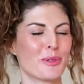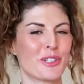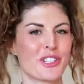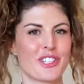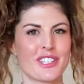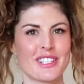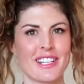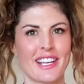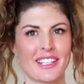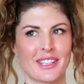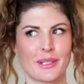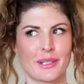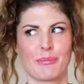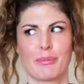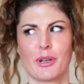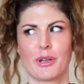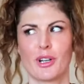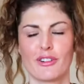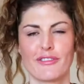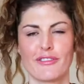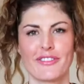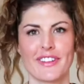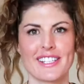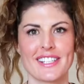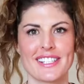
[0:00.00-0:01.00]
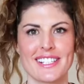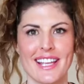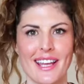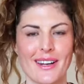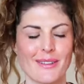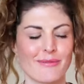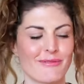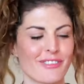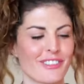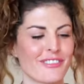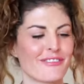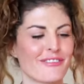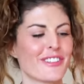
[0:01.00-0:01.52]
which is like the perfect
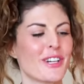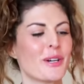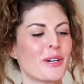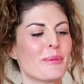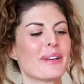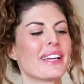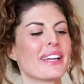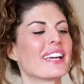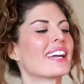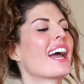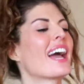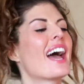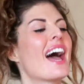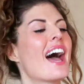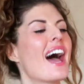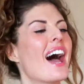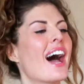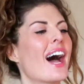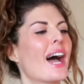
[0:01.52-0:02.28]
setup for filming,